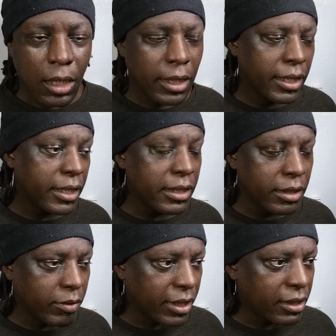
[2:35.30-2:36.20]

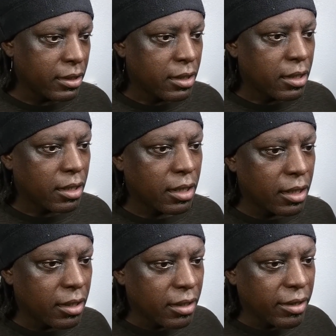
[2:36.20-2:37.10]
Anyway,
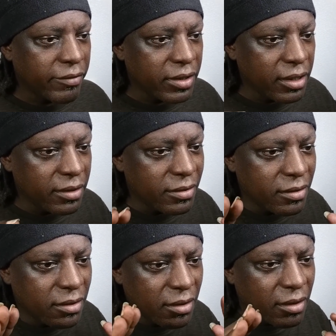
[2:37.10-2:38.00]
everything's